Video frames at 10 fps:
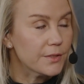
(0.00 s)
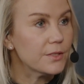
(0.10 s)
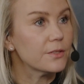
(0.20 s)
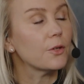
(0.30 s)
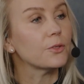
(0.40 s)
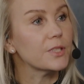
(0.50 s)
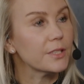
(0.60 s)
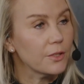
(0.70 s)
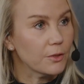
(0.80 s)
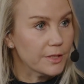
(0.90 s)
It's a
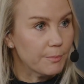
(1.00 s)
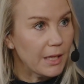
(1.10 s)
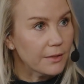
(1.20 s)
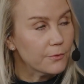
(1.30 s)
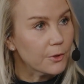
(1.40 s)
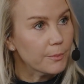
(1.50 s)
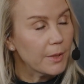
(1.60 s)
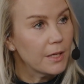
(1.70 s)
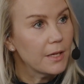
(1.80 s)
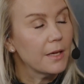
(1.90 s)
nanotechnology platform,
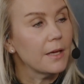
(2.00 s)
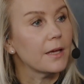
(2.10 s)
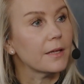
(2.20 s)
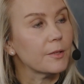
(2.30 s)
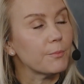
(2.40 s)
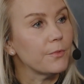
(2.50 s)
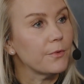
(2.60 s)
and